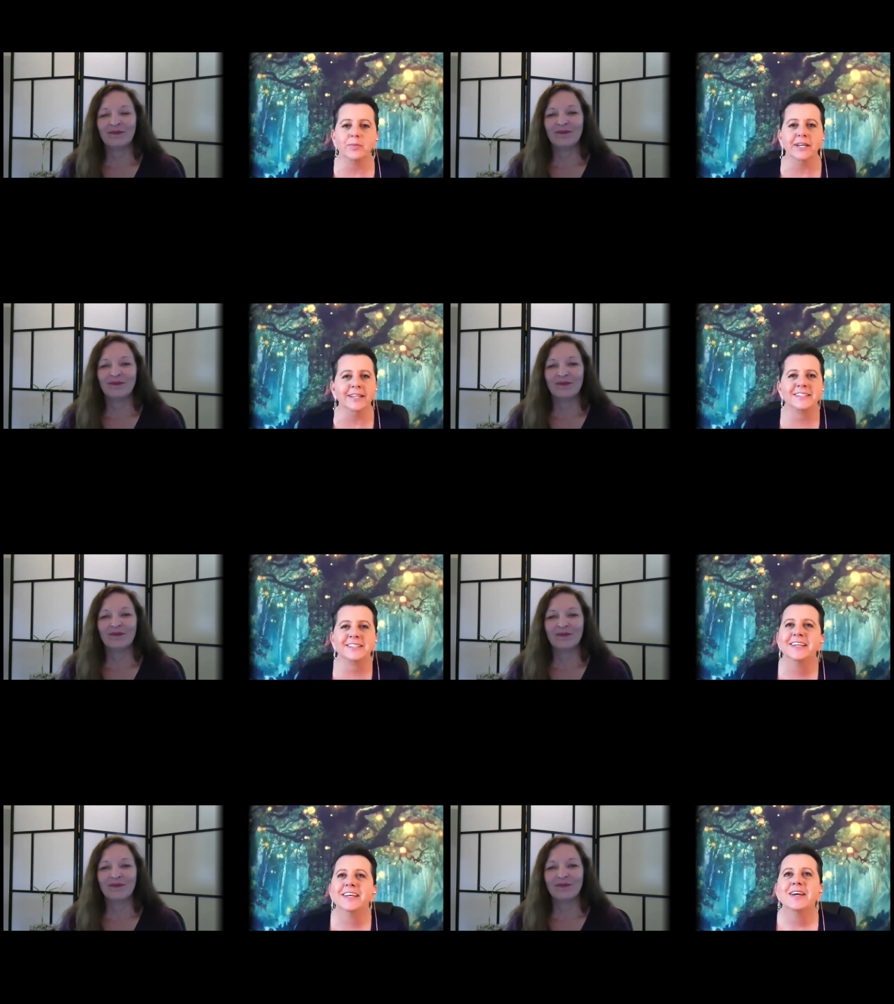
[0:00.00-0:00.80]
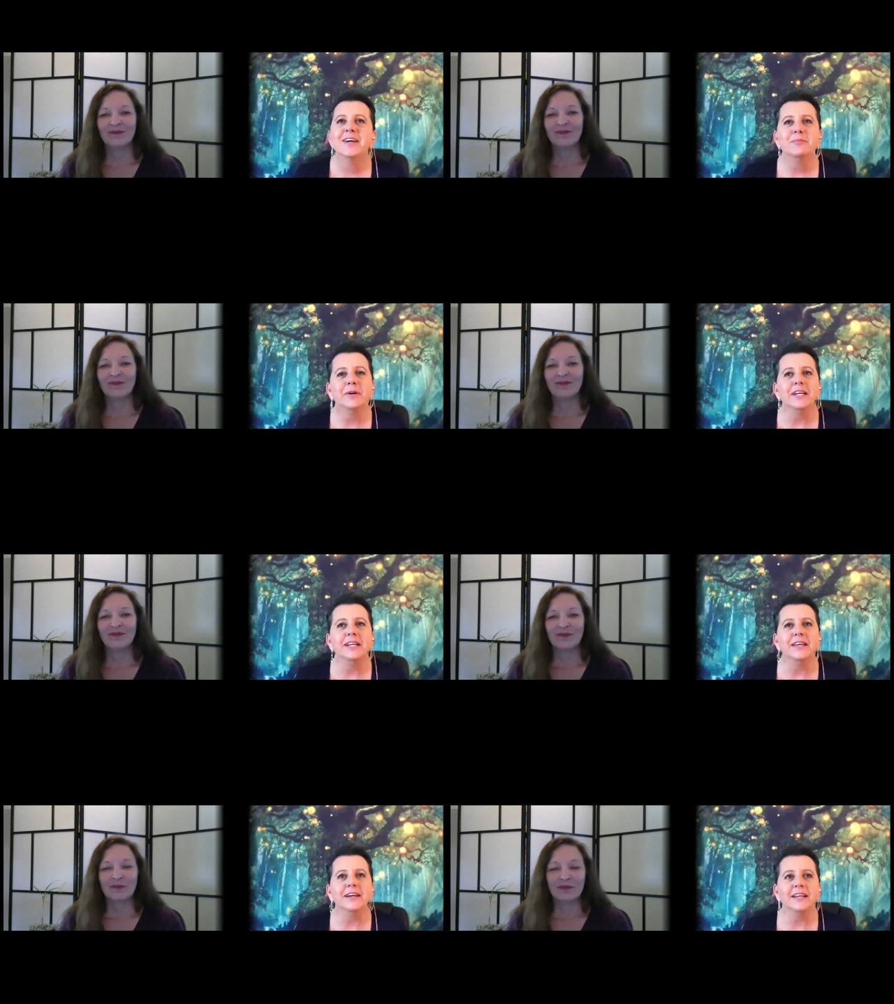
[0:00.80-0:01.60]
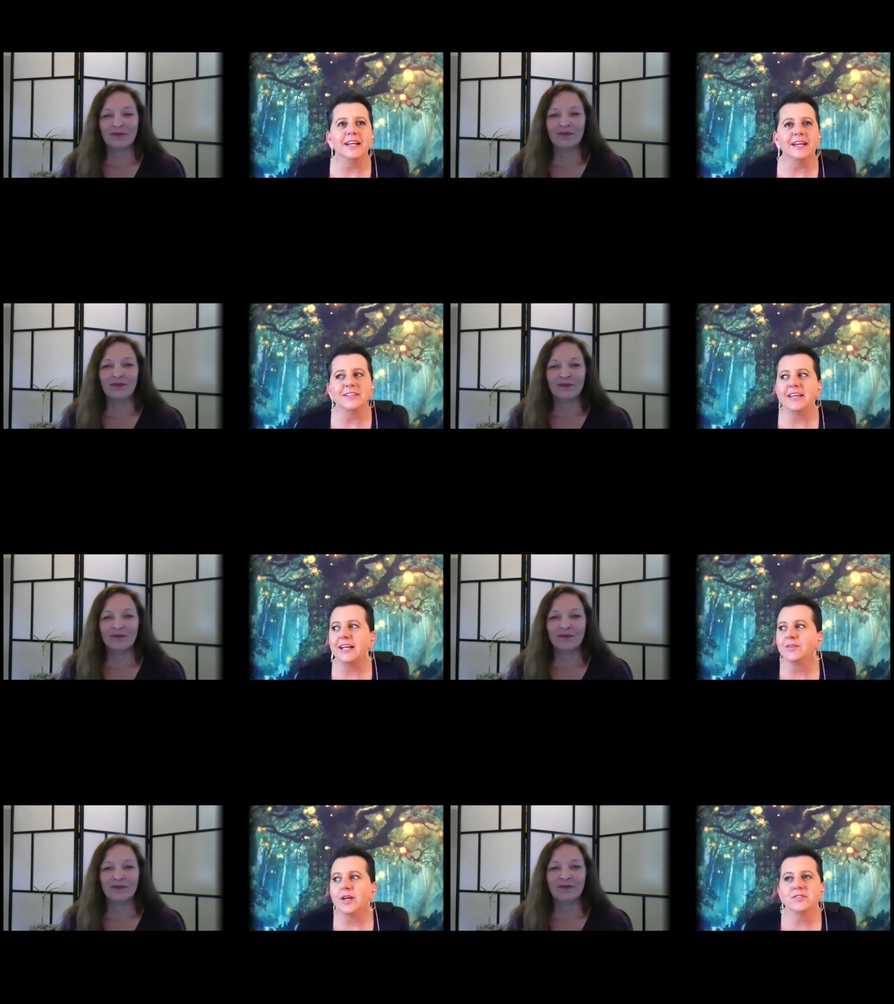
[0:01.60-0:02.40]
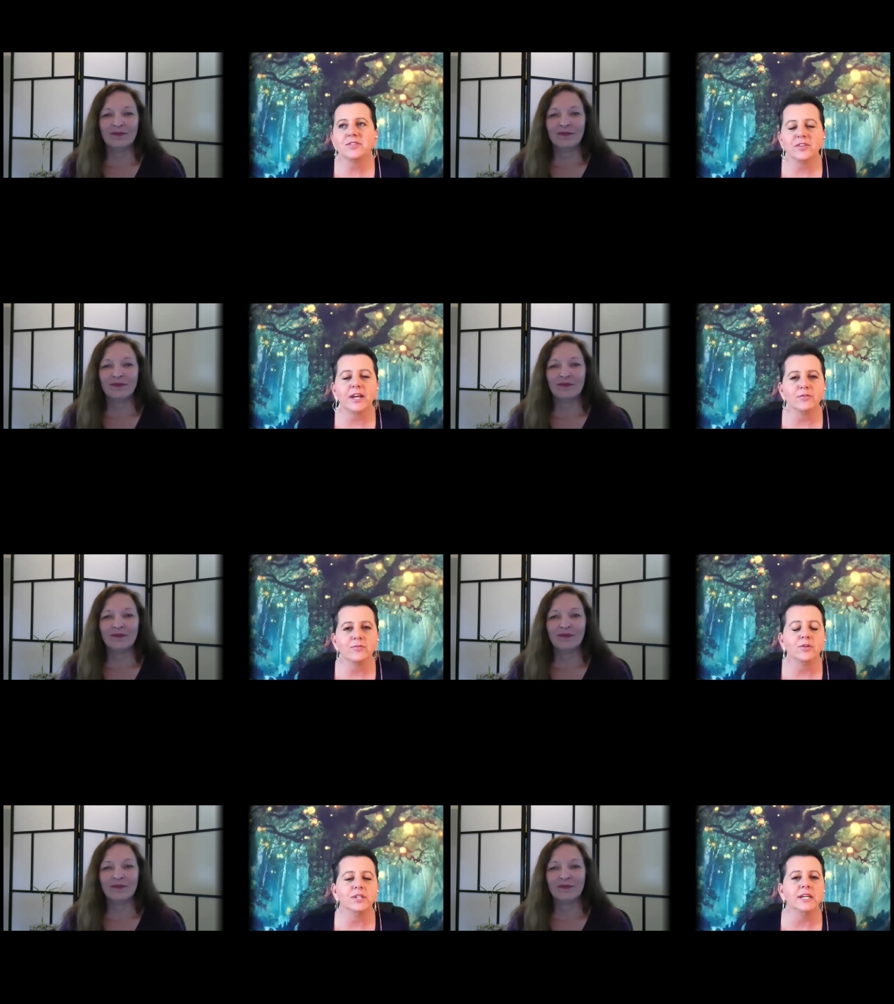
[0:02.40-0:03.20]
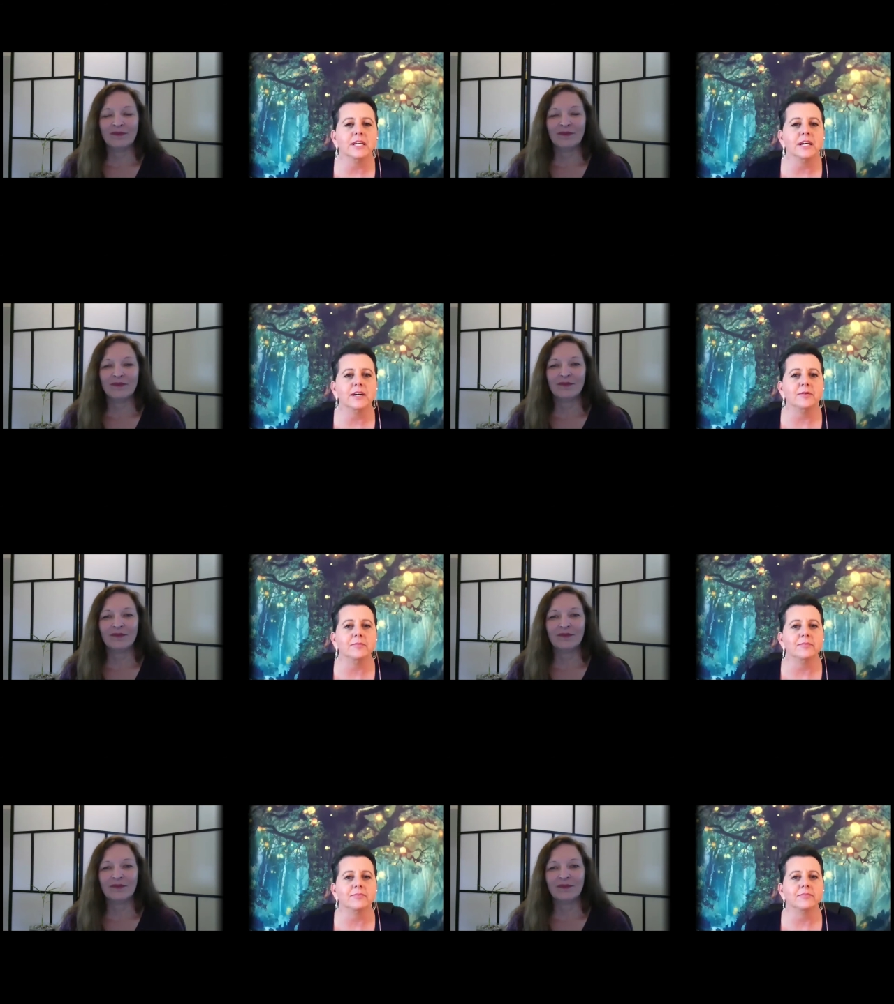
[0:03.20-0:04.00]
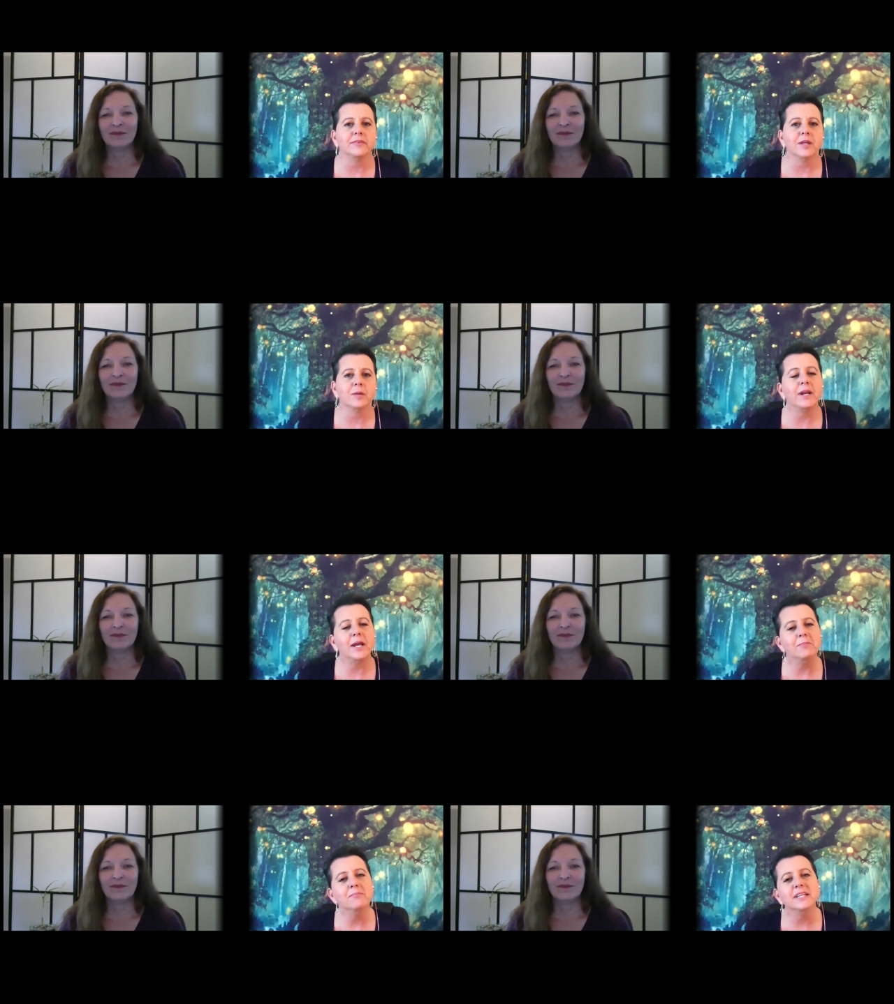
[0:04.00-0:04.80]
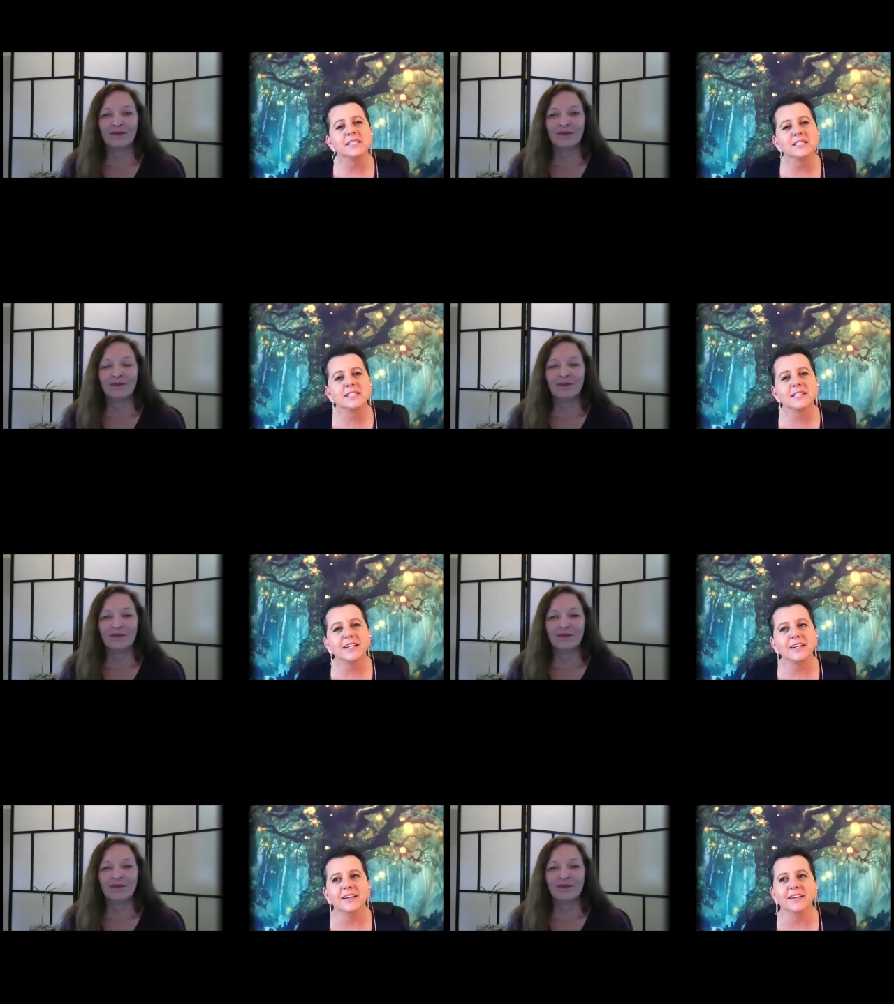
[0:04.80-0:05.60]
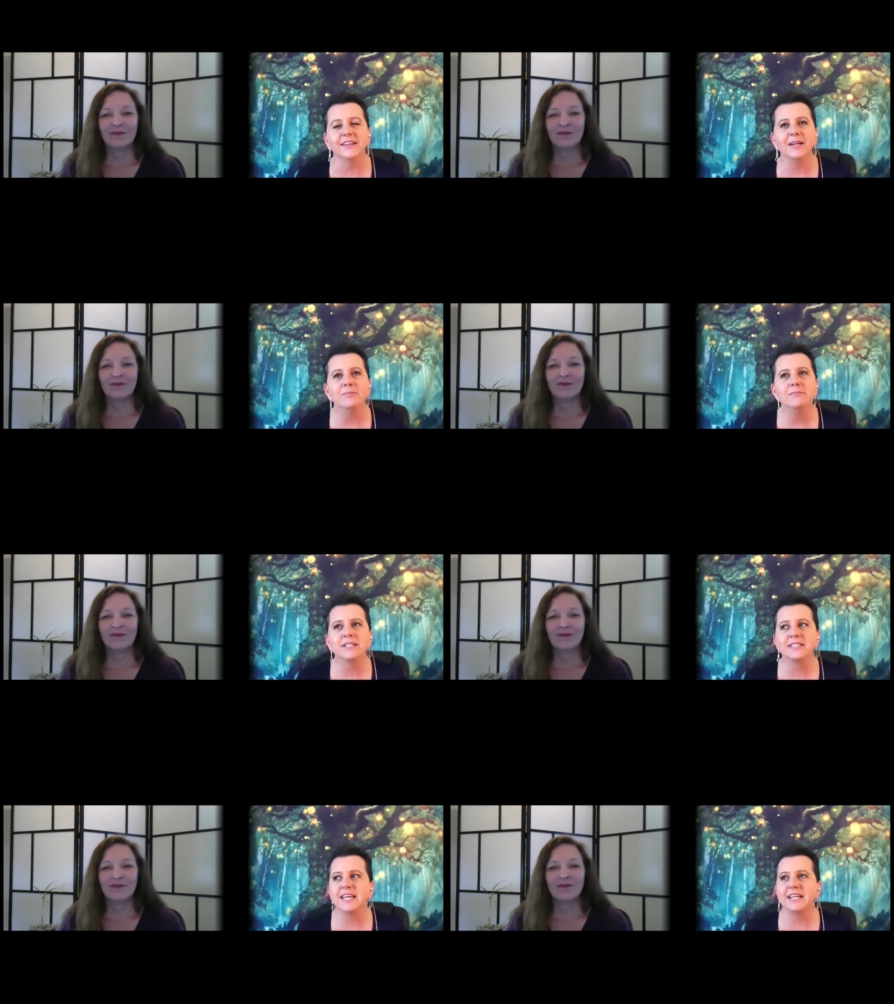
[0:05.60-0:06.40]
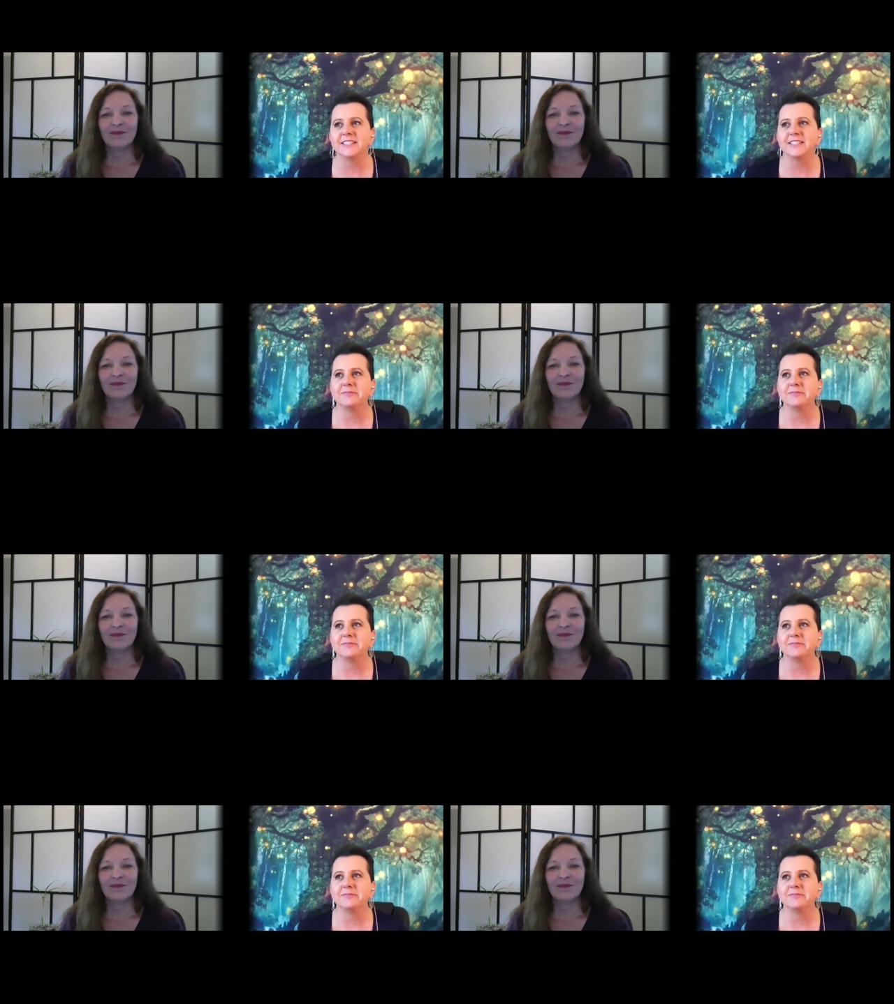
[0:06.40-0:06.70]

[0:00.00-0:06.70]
Speaker 1: But but and I and I love Southern California, um, but I miss uh, I miss that